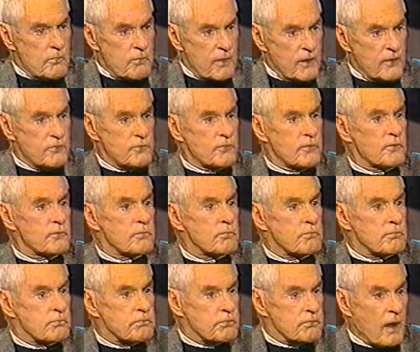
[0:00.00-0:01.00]
ministers,
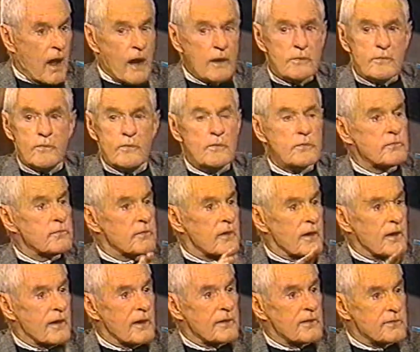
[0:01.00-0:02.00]
doctors,
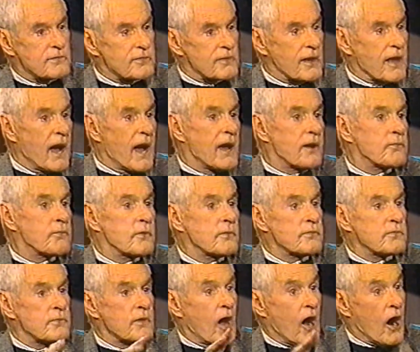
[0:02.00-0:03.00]

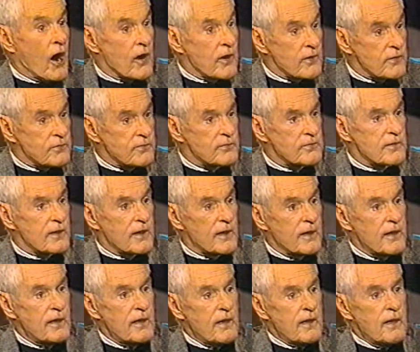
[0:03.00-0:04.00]
psychiatrists, artists.
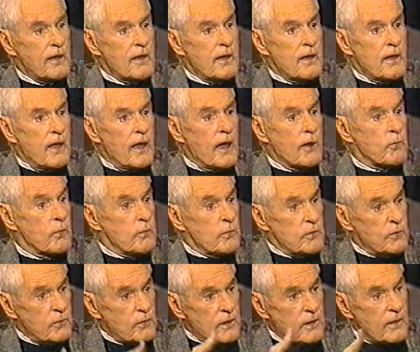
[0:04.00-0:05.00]
And we
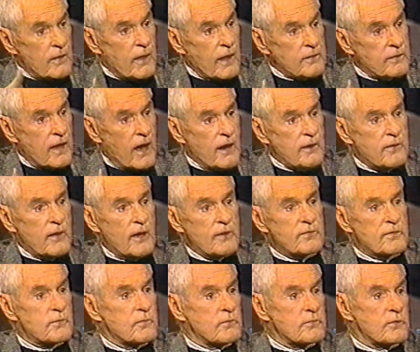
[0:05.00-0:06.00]
were doing it in that
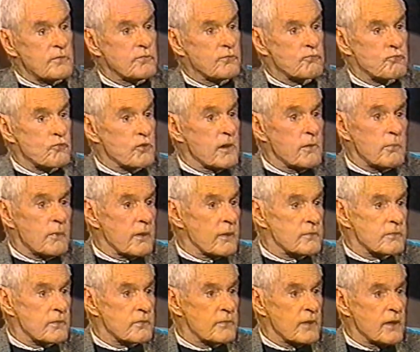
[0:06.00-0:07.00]
context, and it was extremely
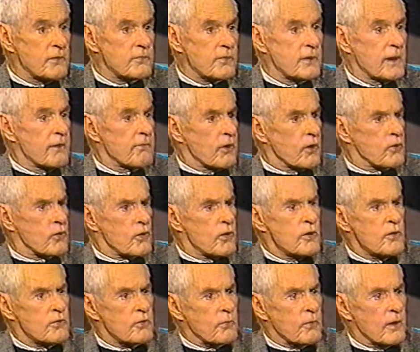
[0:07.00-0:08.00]
successful. It never
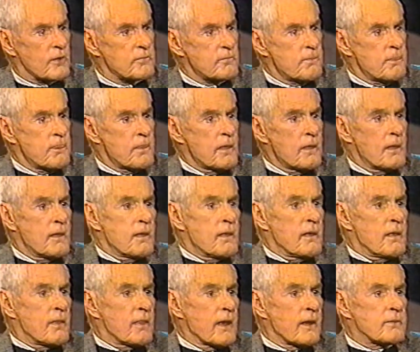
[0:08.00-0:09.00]
occurred to us
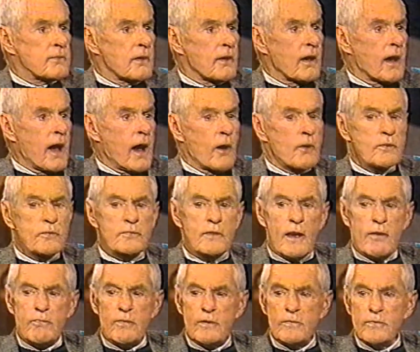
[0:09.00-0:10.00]
that out in
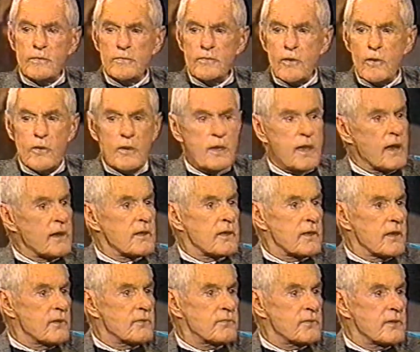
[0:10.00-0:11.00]
San Francisco, Ken
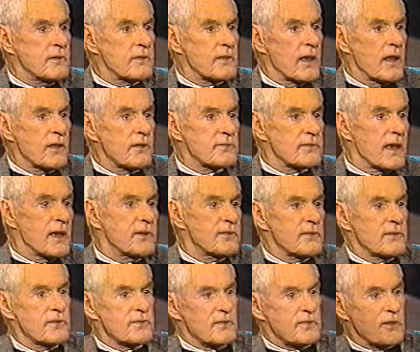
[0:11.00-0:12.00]
Kesey and the Hell's
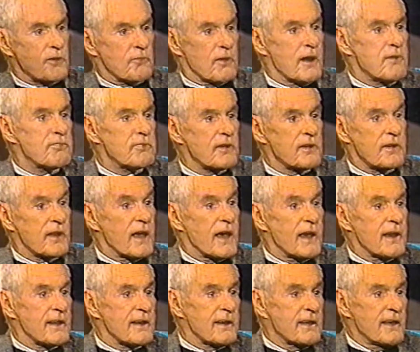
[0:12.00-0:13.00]
Angels and the Grateful
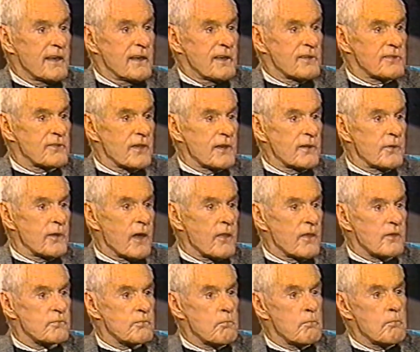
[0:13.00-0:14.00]
Dead, and suddenly you had
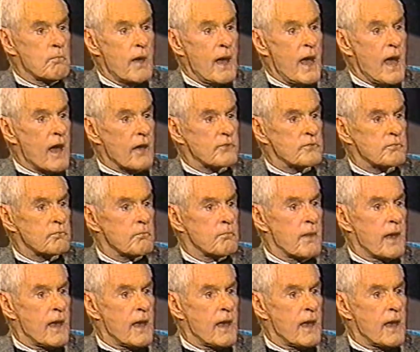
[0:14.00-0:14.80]
this mass